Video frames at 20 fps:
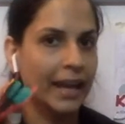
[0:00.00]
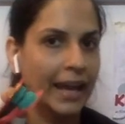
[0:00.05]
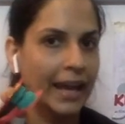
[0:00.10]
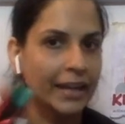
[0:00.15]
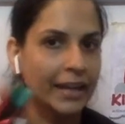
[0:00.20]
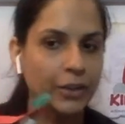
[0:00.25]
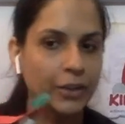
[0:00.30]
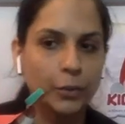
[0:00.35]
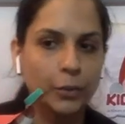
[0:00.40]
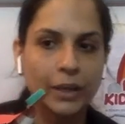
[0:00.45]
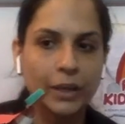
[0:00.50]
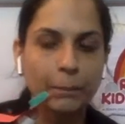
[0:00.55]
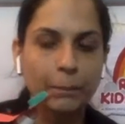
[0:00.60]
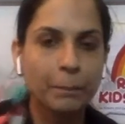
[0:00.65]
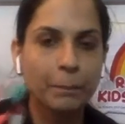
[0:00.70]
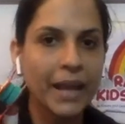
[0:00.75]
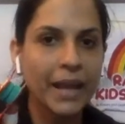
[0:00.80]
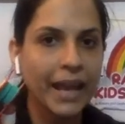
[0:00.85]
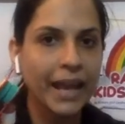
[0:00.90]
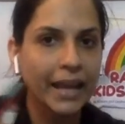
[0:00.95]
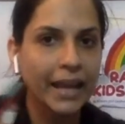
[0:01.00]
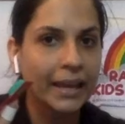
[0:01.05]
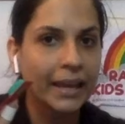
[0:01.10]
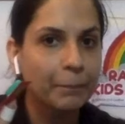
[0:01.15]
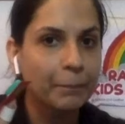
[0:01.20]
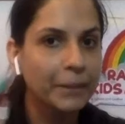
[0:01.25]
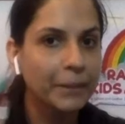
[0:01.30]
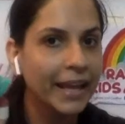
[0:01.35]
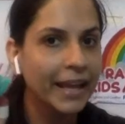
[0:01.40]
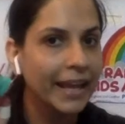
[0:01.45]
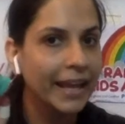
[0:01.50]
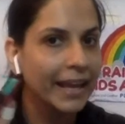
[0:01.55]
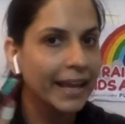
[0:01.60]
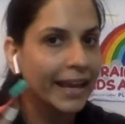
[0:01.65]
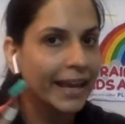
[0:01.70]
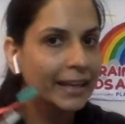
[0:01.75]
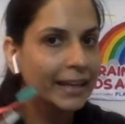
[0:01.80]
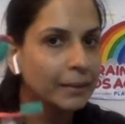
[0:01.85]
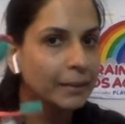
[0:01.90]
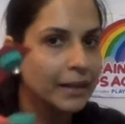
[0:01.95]
And you can play, play
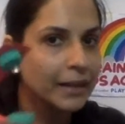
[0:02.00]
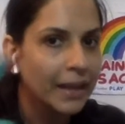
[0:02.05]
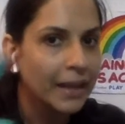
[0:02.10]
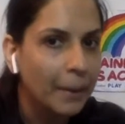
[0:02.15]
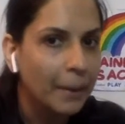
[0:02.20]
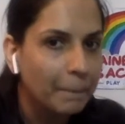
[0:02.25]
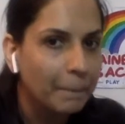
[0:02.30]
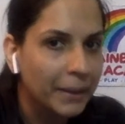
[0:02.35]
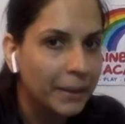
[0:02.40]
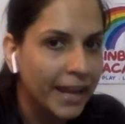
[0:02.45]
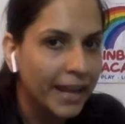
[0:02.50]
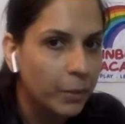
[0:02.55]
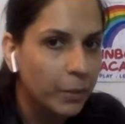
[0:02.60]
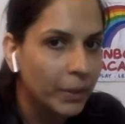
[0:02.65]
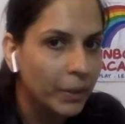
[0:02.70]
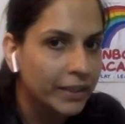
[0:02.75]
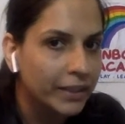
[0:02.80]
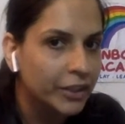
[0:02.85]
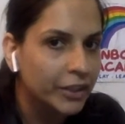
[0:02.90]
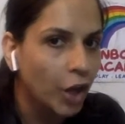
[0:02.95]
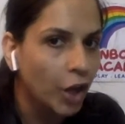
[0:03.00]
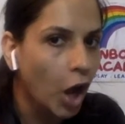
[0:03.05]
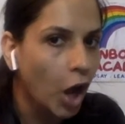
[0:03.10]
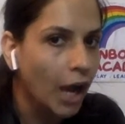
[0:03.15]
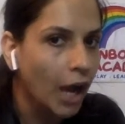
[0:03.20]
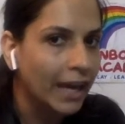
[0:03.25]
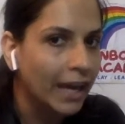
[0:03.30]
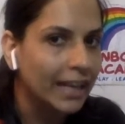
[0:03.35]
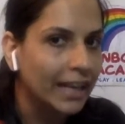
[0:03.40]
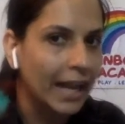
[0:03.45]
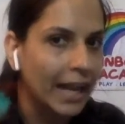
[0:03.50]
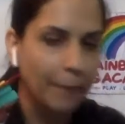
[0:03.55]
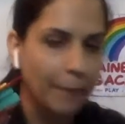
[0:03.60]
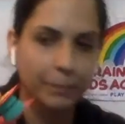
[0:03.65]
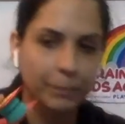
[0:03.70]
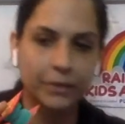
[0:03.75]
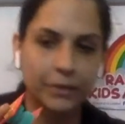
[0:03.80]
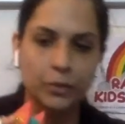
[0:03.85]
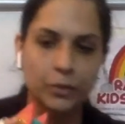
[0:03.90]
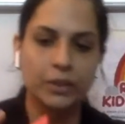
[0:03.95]
and play with your
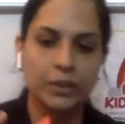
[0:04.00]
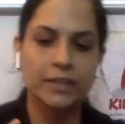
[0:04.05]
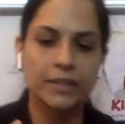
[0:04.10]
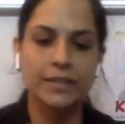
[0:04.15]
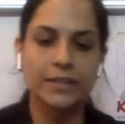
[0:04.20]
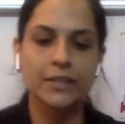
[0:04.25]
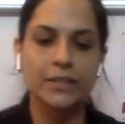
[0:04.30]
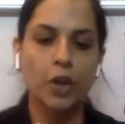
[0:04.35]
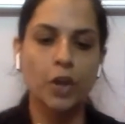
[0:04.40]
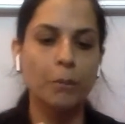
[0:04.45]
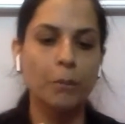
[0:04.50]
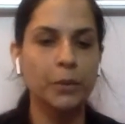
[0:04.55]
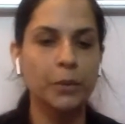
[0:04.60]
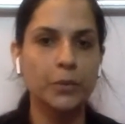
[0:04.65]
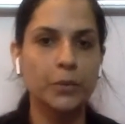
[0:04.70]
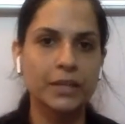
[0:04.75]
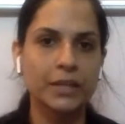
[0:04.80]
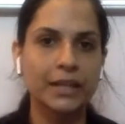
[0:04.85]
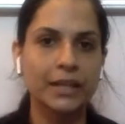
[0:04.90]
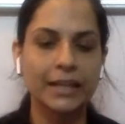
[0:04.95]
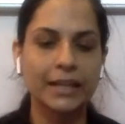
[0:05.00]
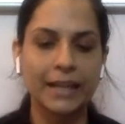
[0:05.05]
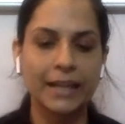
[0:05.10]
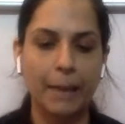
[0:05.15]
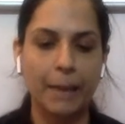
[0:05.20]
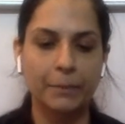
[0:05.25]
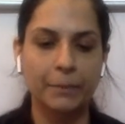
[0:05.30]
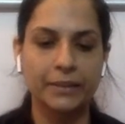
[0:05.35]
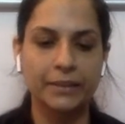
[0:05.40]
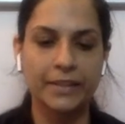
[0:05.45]
clapper. So this is your musical clapper.